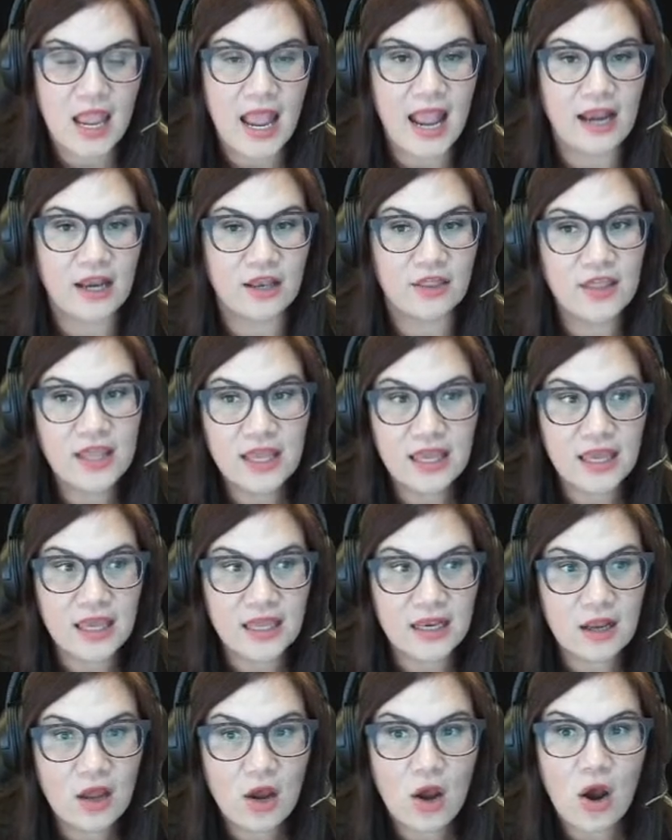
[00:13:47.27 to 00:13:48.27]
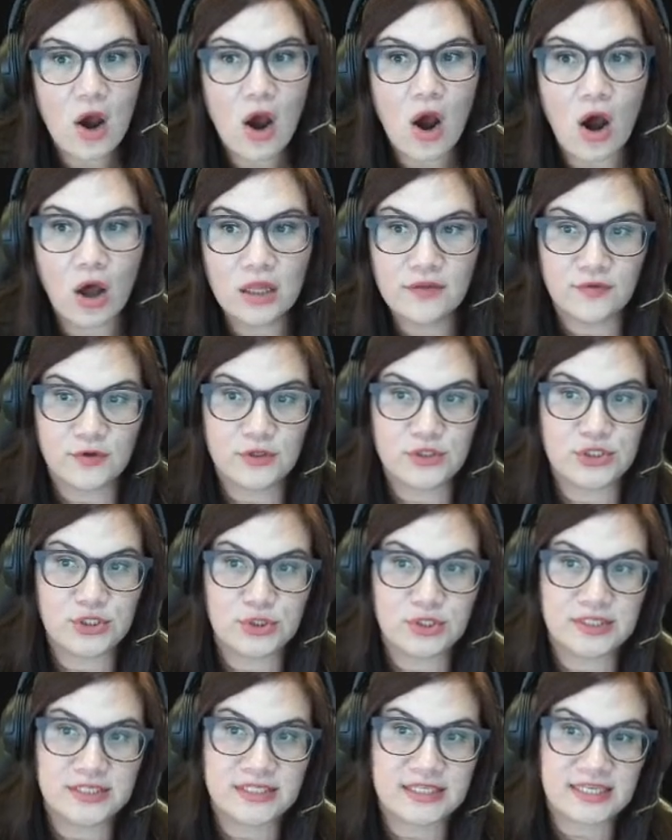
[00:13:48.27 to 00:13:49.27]
and then all of your
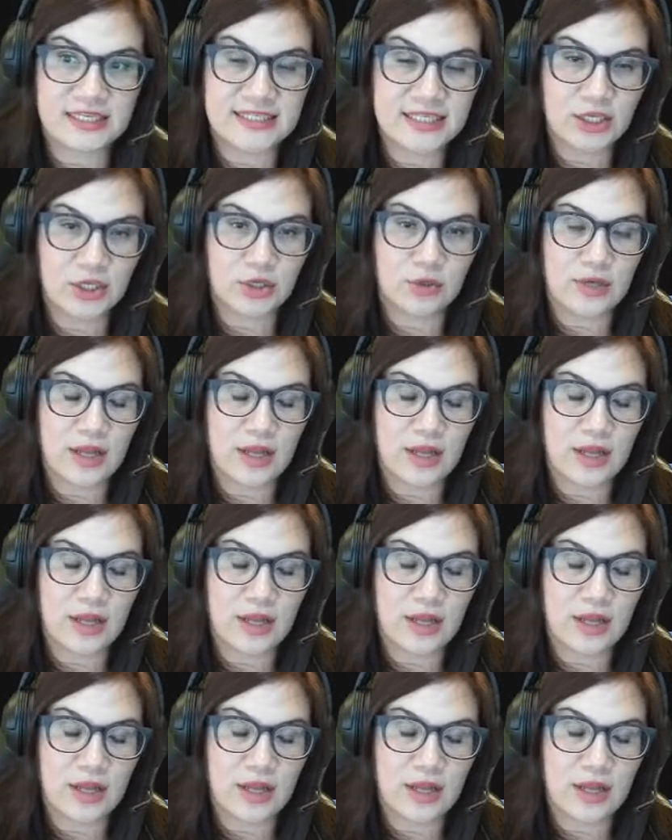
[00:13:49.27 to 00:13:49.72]
students can see you.